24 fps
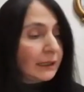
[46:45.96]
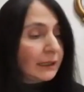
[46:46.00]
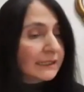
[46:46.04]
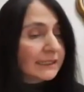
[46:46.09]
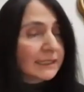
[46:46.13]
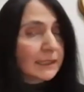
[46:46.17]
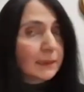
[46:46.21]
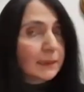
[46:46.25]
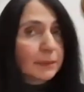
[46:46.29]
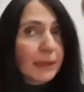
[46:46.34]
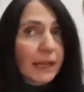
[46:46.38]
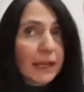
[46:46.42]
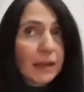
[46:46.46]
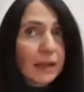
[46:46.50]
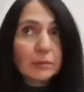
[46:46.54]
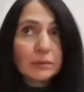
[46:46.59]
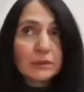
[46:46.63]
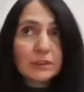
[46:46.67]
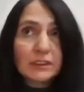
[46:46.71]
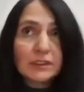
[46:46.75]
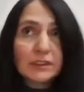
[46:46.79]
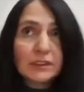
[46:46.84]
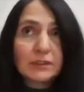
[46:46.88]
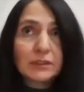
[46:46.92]
It's
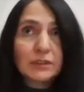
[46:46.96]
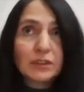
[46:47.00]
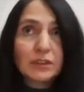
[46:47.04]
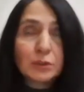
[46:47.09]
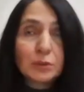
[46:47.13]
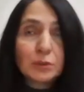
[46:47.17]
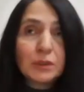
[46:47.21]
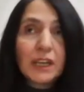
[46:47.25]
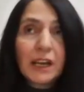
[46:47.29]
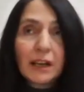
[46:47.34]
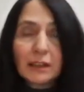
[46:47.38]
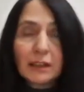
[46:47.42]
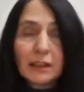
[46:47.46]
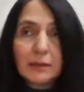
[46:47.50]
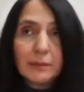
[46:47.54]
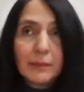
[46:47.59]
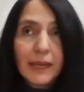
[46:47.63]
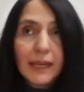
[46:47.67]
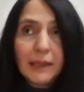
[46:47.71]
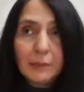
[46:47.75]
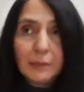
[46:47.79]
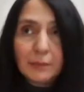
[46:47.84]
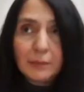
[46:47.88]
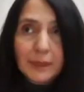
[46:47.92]
about two young
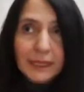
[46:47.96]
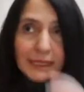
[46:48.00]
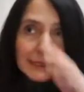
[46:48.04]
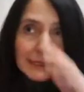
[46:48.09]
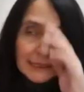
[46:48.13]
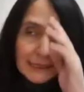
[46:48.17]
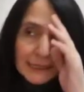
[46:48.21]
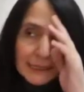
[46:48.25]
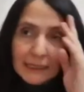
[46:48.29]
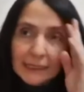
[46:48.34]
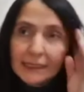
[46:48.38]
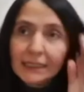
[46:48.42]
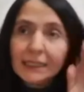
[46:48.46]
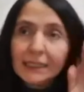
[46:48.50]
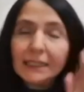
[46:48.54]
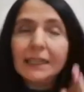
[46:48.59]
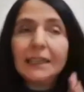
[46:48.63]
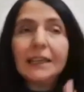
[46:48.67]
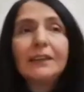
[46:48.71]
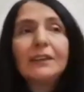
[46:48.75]
men, basically,